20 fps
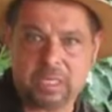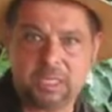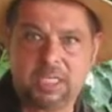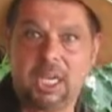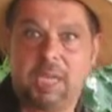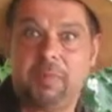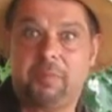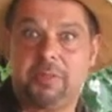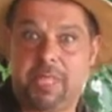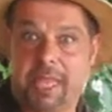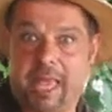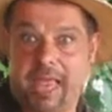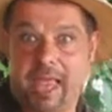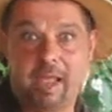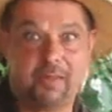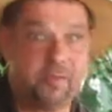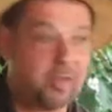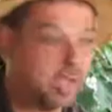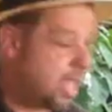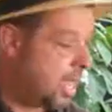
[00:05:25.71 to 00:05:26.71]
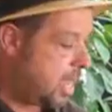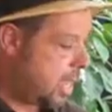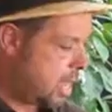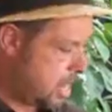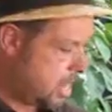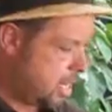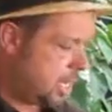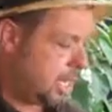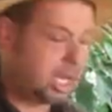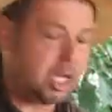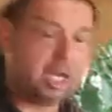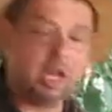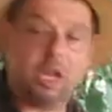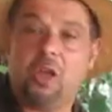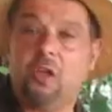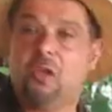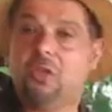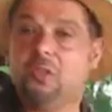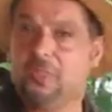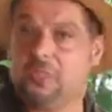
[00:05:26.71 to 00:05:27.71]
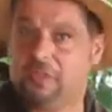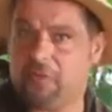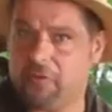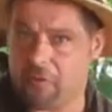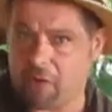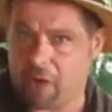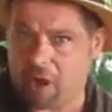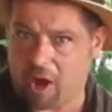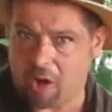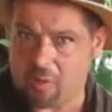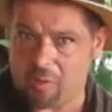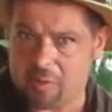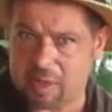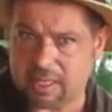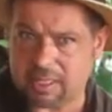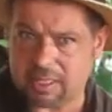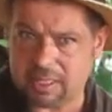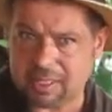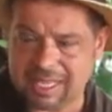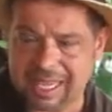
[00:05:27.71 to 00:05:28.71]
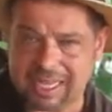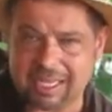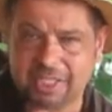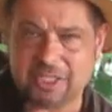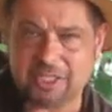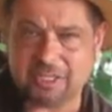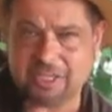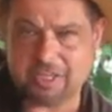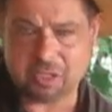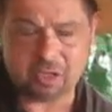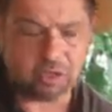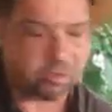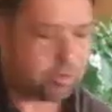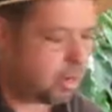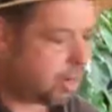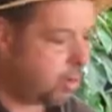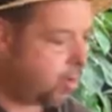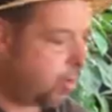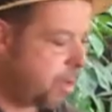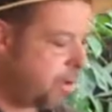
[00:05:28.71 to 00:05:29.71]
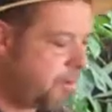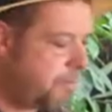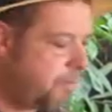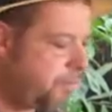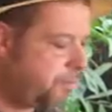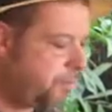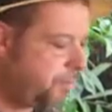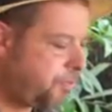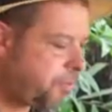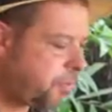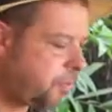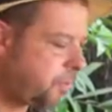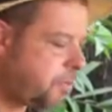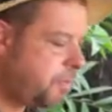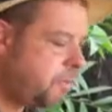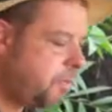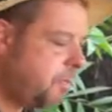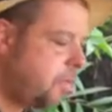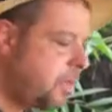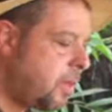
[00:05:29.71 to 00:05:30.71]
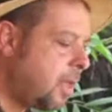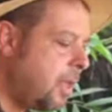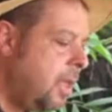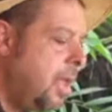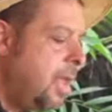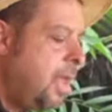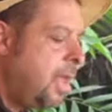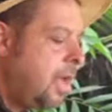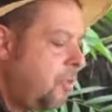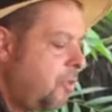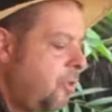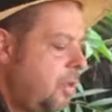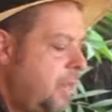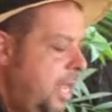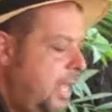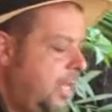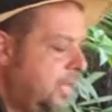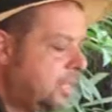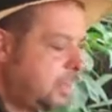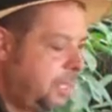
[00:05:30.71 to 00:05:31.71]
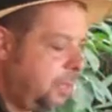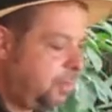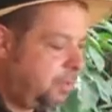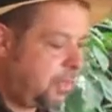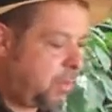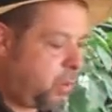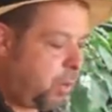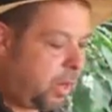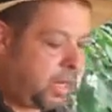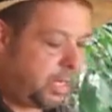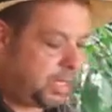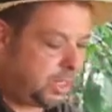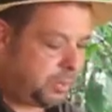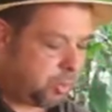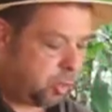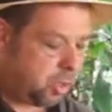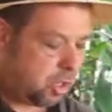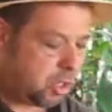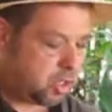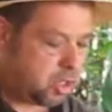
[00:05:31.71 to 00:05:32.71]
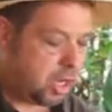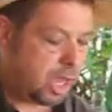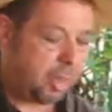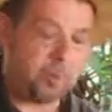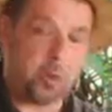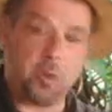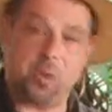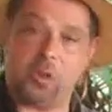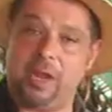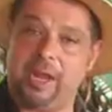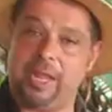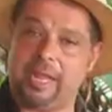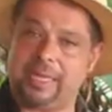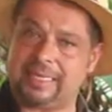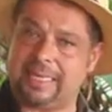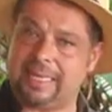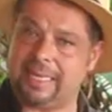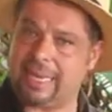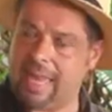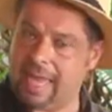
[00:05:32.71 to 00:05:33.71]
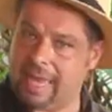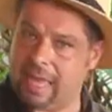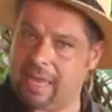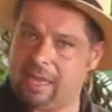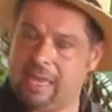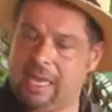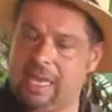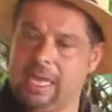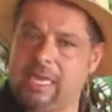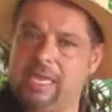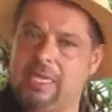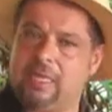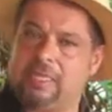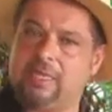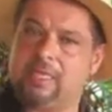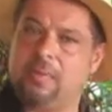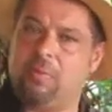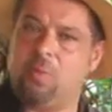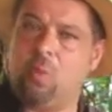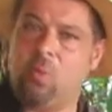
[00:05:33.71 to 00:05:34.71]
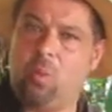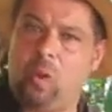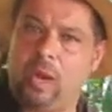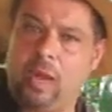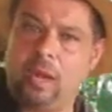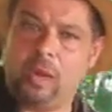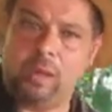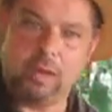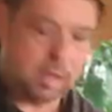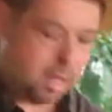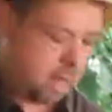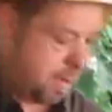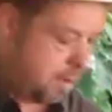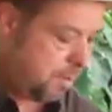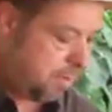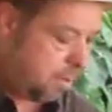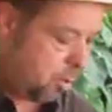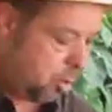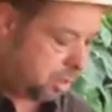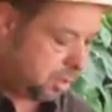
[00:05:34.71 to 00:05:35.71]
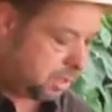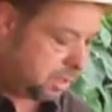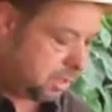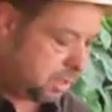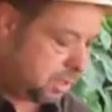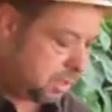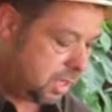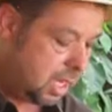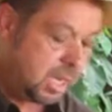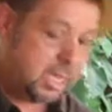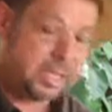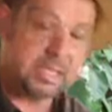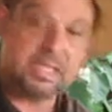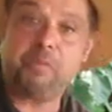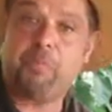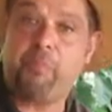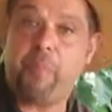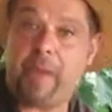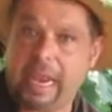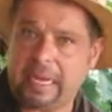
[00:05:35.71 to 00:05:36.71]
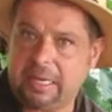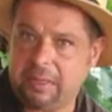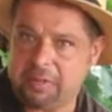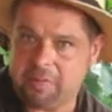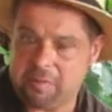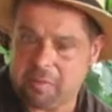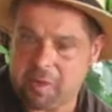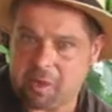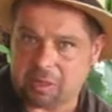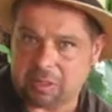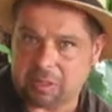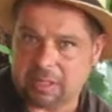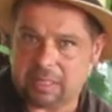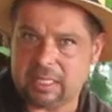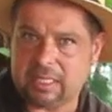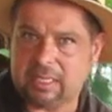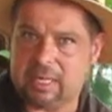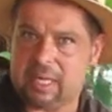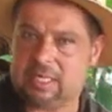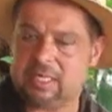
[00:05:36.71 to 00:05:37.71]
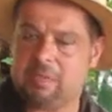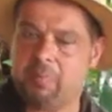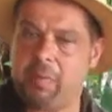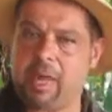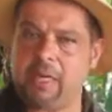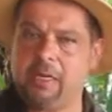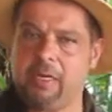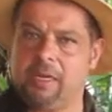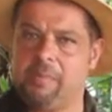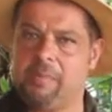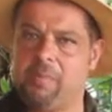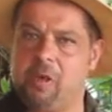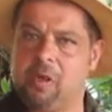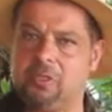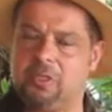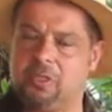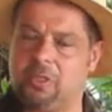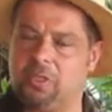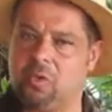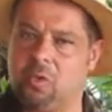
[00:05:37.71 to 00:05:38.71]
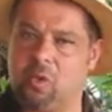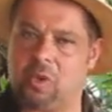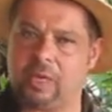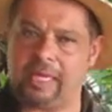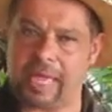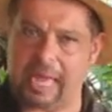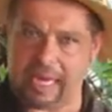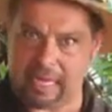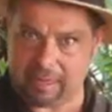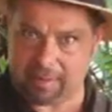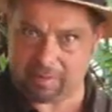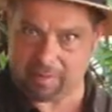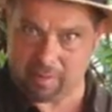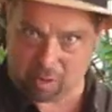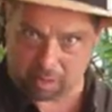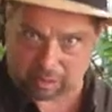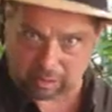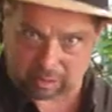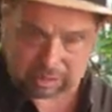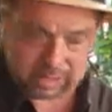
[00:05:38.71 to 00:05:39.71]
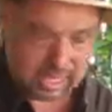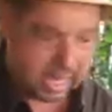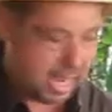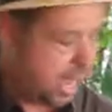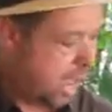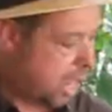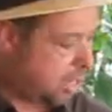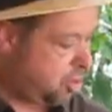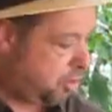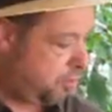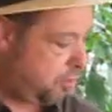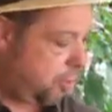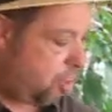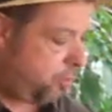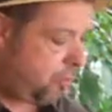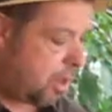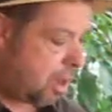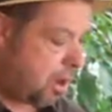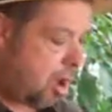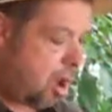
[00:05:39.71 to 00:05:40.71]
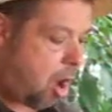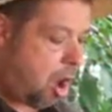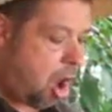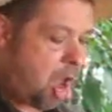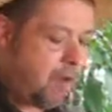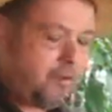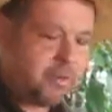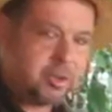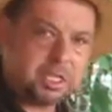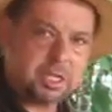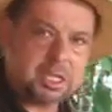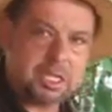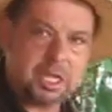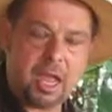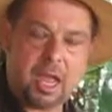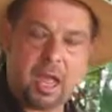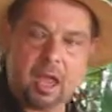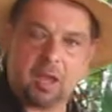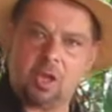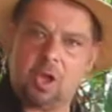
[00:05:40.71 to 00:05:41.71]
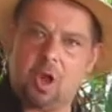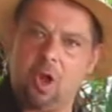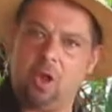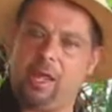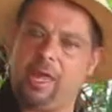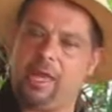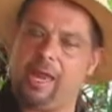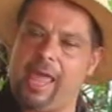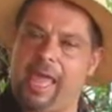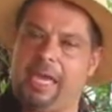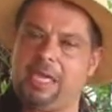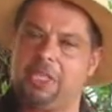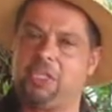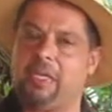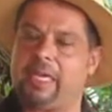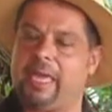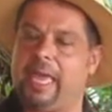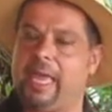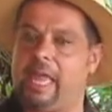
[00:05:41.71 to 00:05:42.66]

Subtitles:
step to have in an enclosed environment such as a terrarium. The next step that we need to put on top, or the next layer, is some well moistened sphagnum moss. Now, sphagnum moss is an organic moss, and you put that over the charcoal. It actually